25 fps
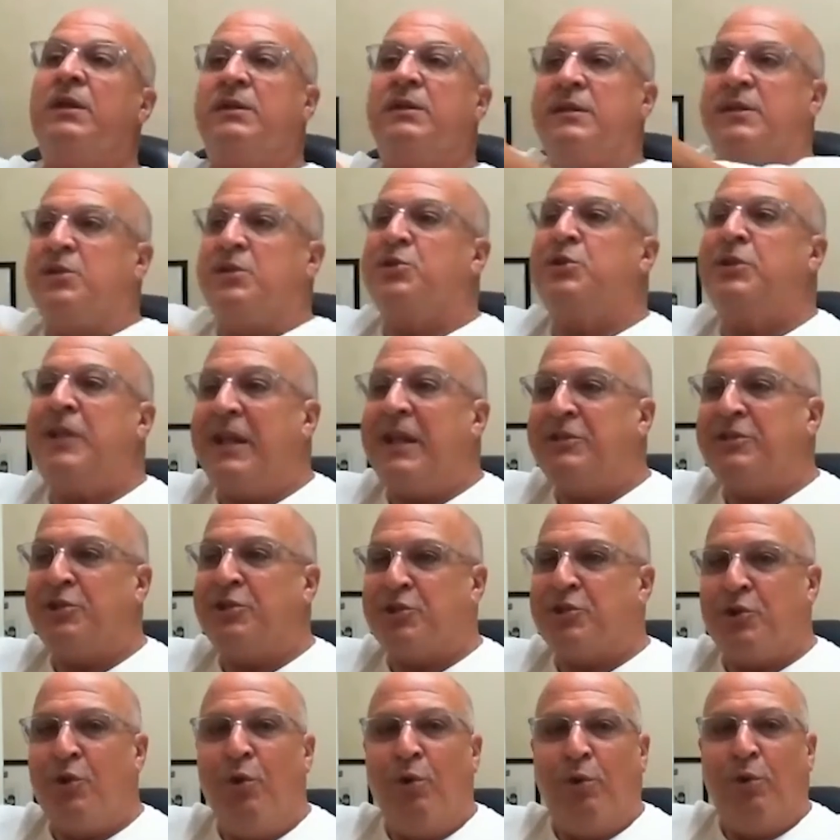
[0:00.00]
That's a
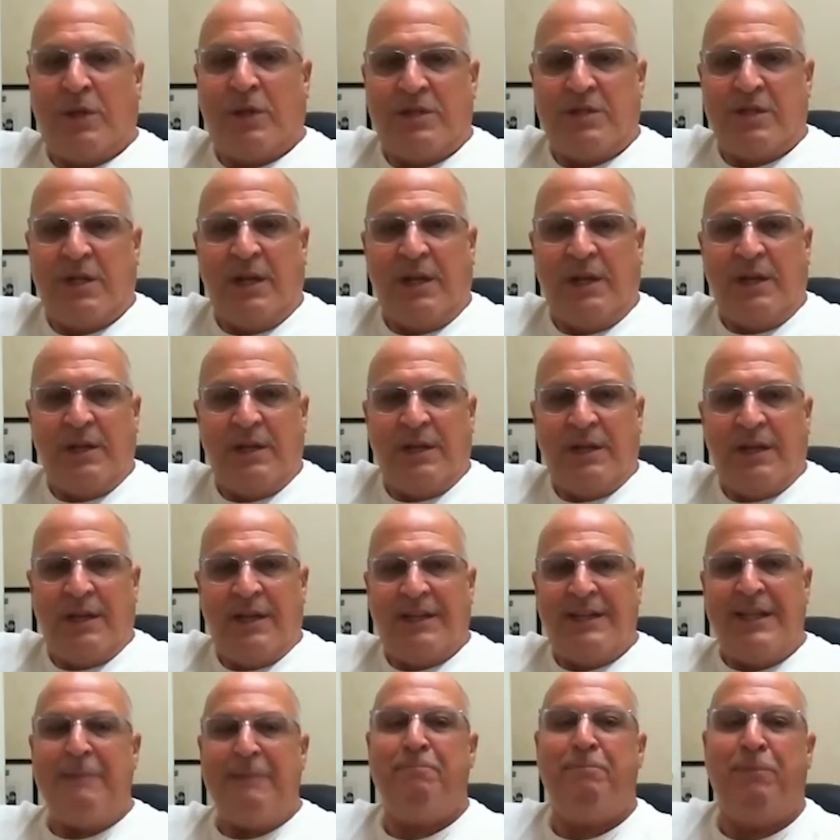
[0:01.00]
school, isn't
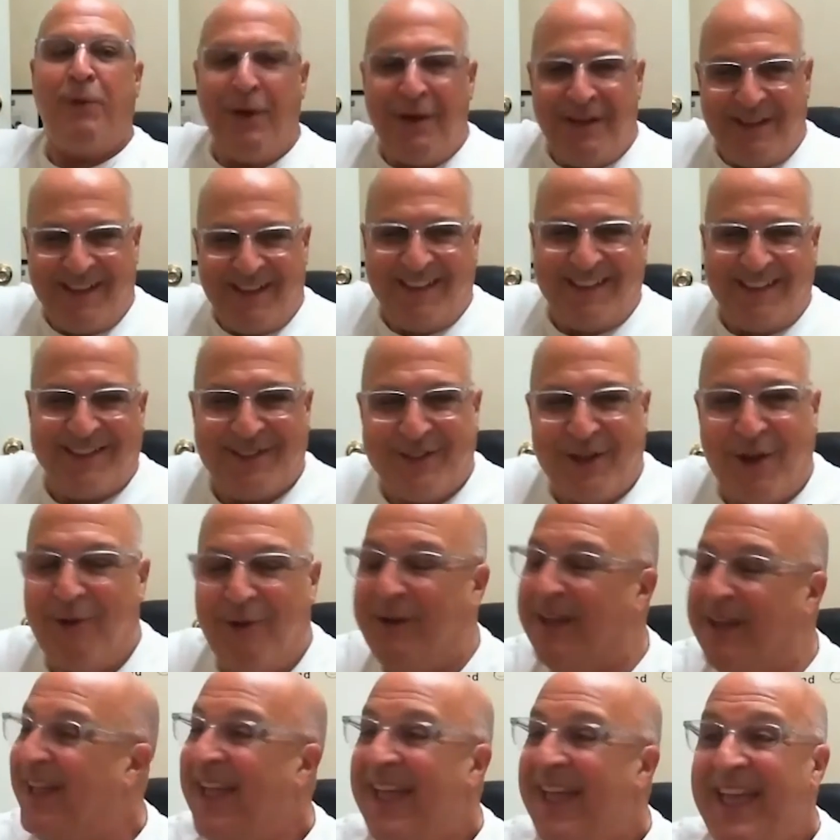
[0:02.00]
it?
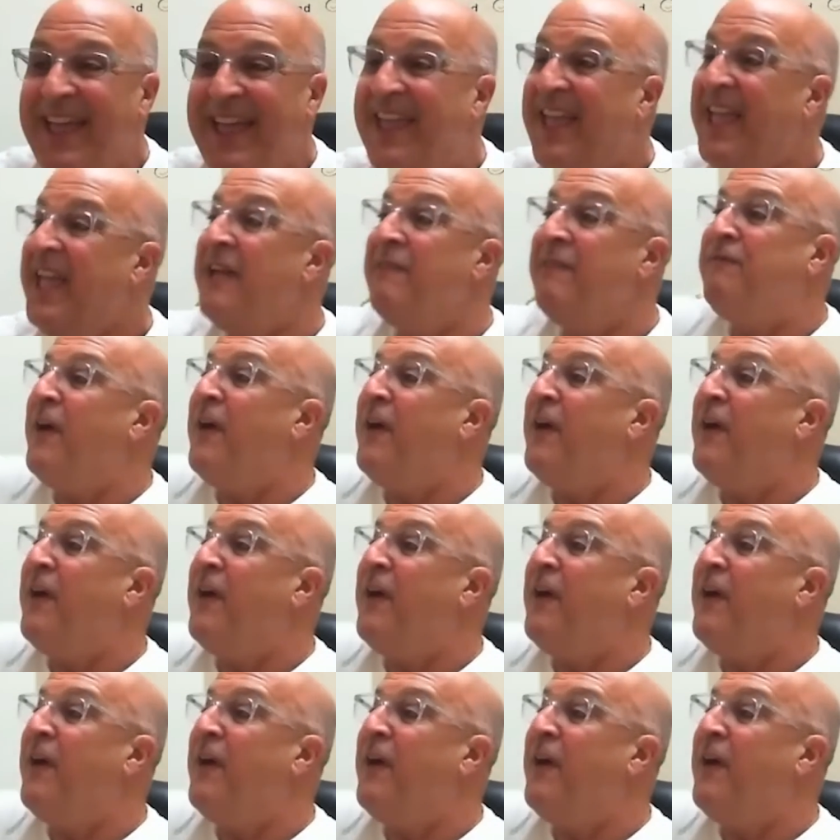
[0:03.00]
So if